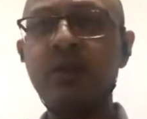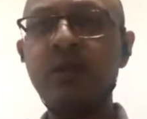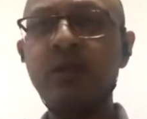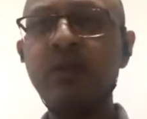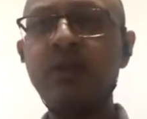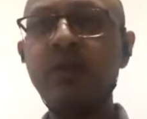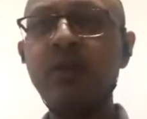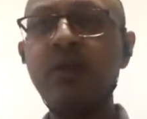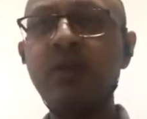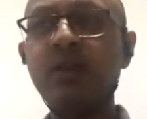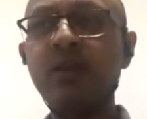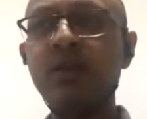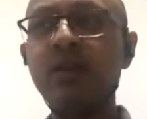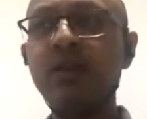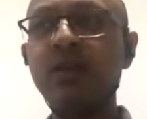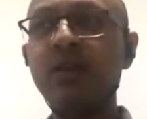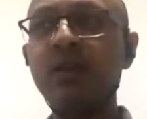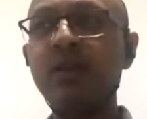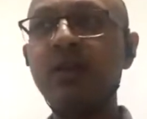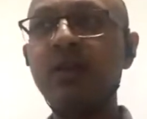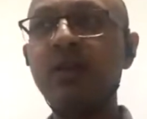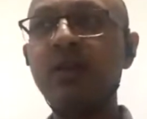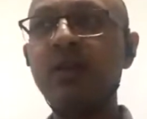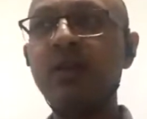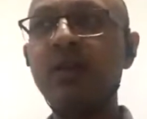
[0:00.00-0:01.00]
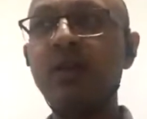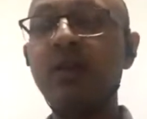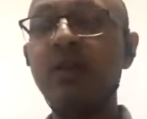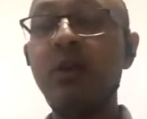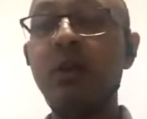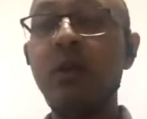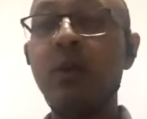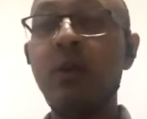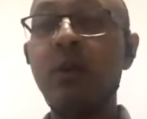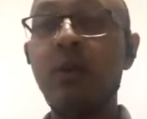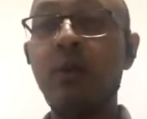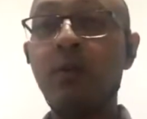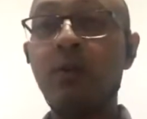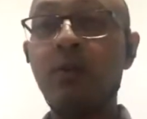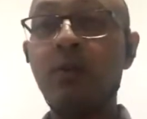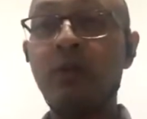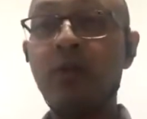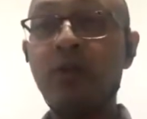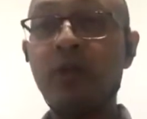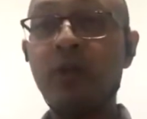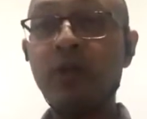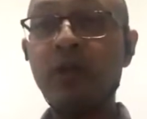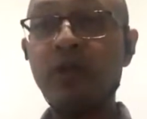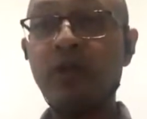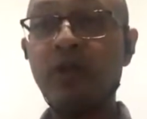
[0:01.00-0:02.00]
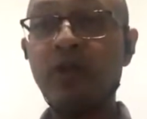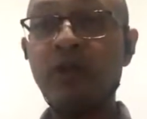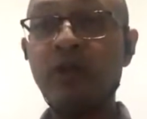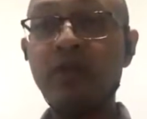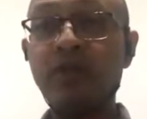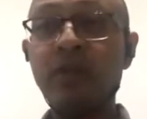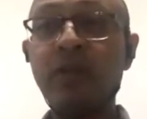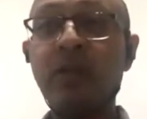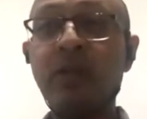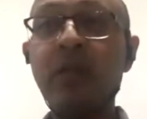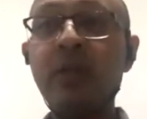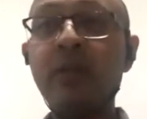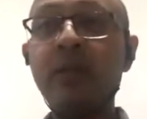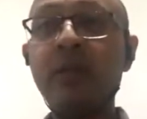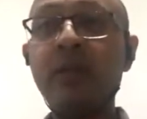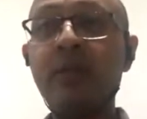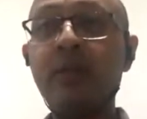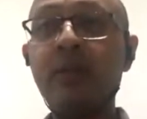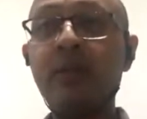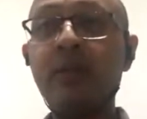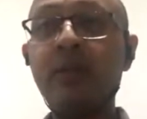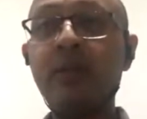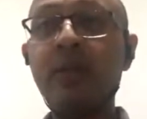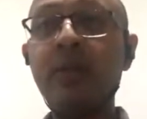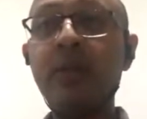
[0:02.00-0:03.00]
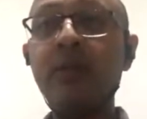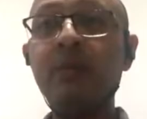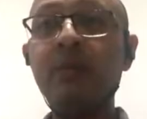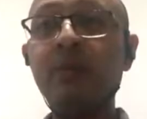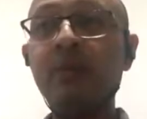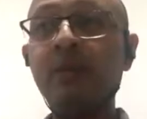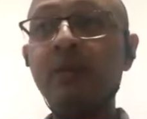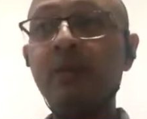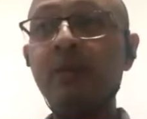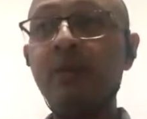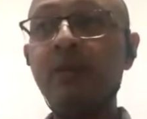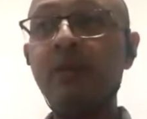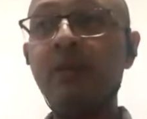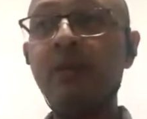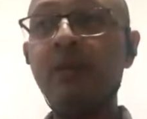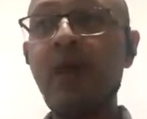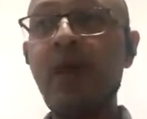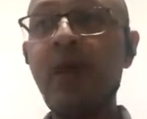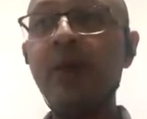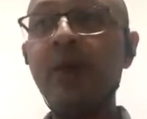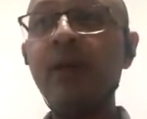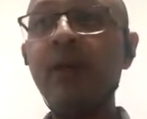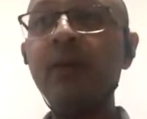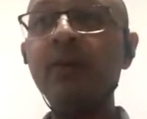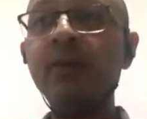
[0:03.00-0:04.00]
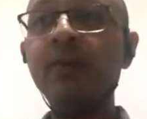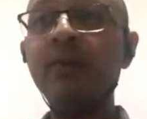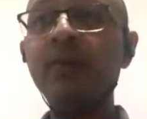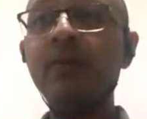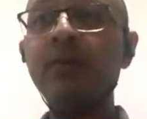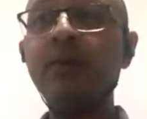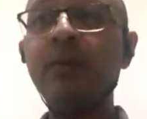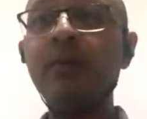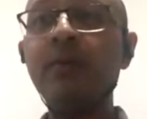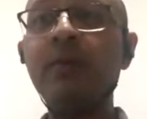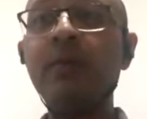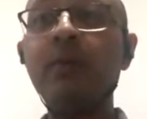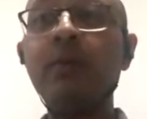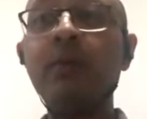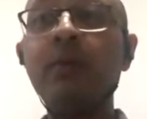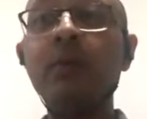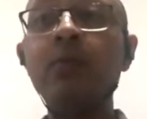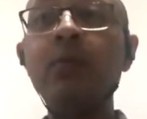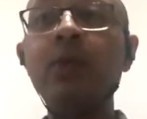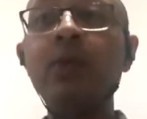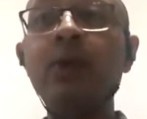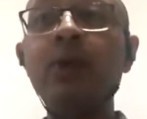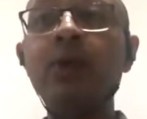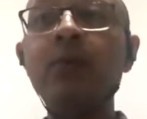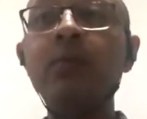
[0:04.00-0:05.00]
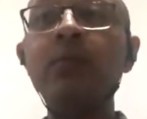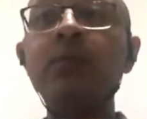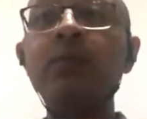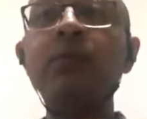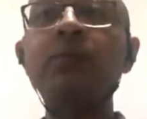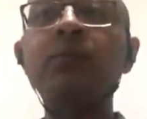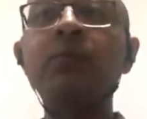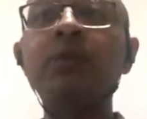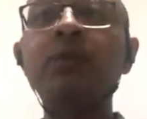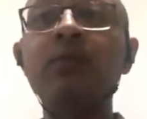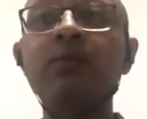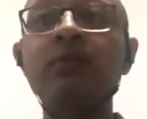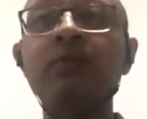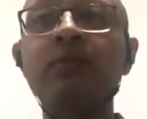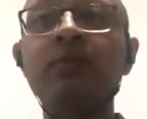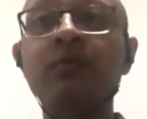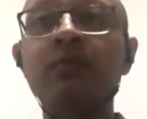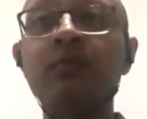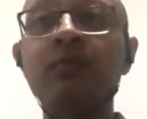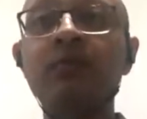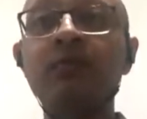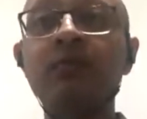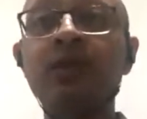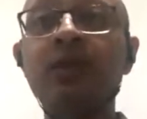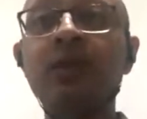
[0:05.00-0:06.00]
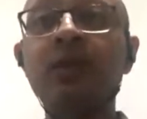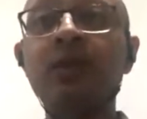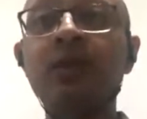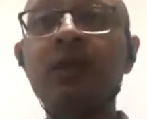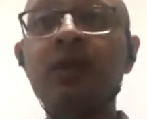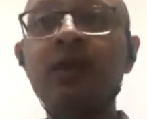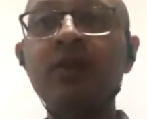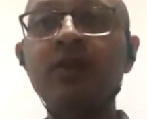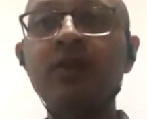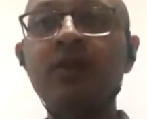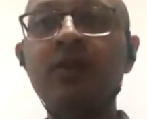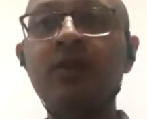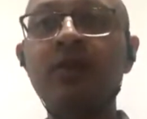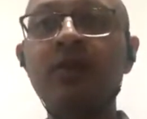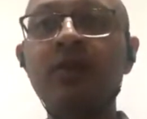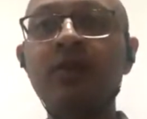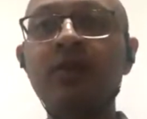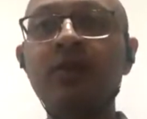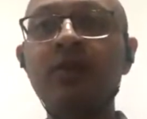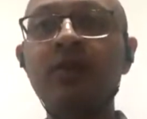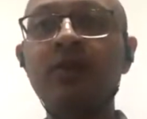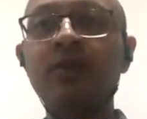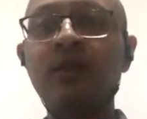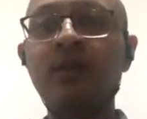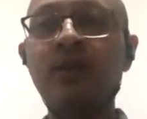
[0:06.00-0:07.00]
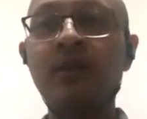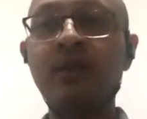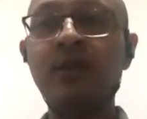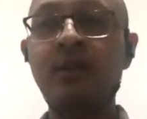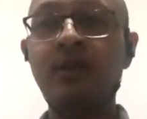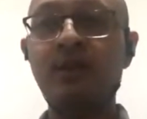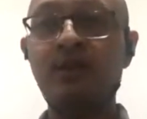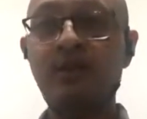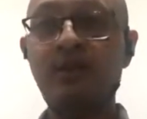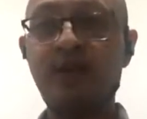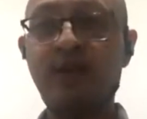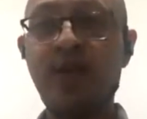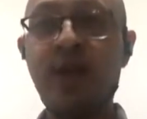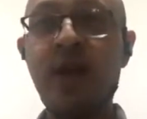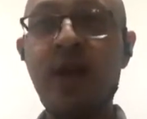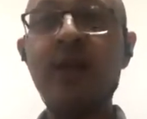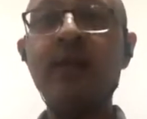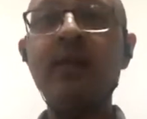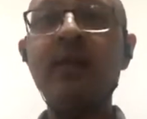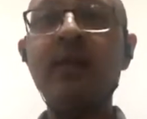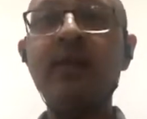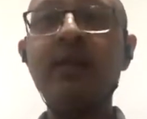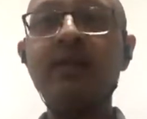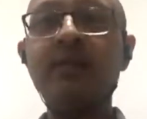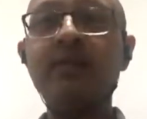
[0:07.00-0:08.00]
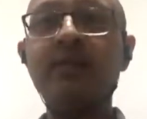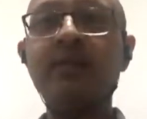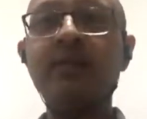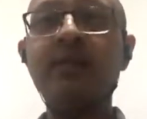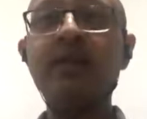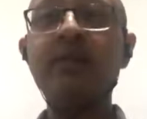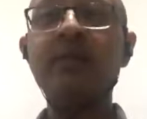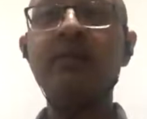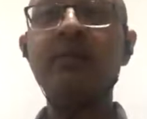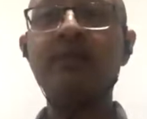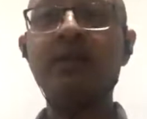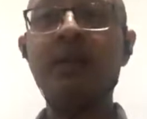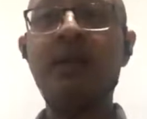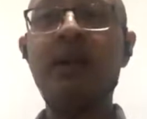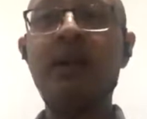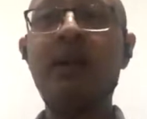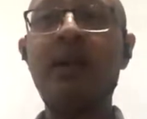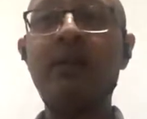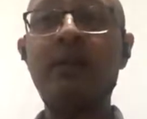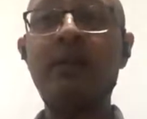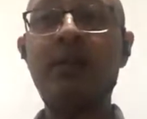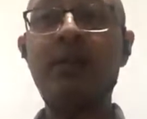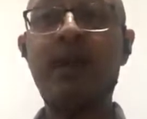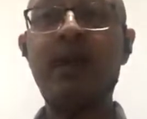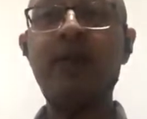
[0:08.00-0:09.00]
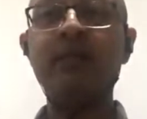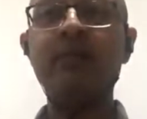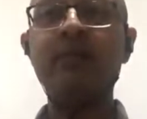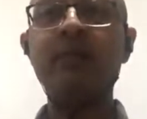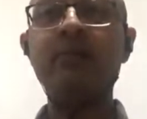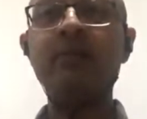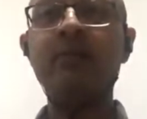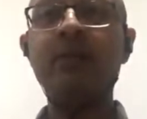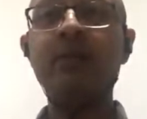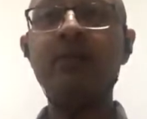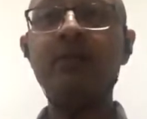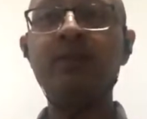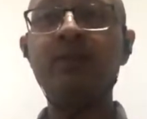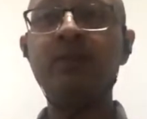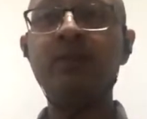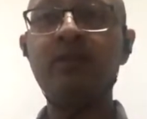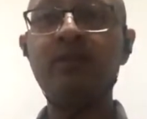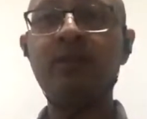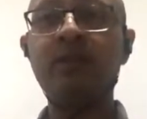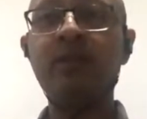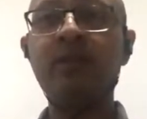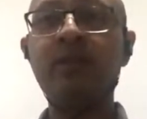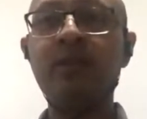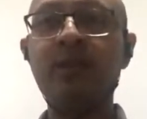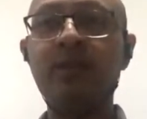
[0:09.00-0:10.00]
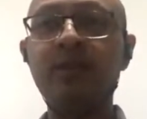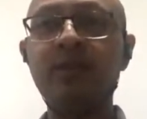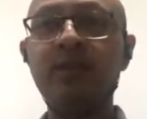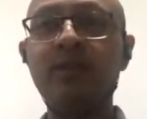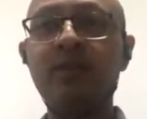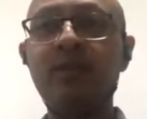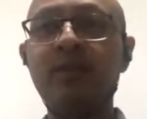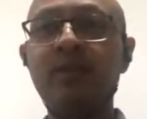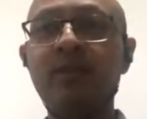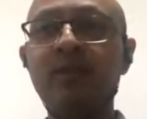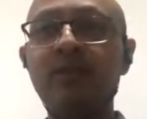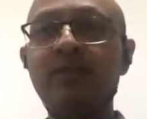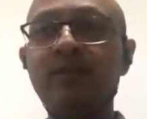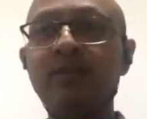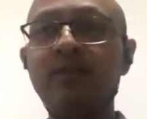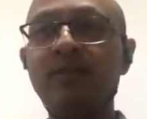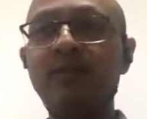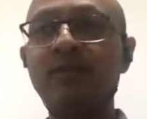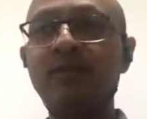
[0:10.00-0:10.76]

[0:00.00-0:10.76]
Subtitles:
order because I am seeing that people they bow down to this sannyas order. That is the reason I am accepting this sannyas order.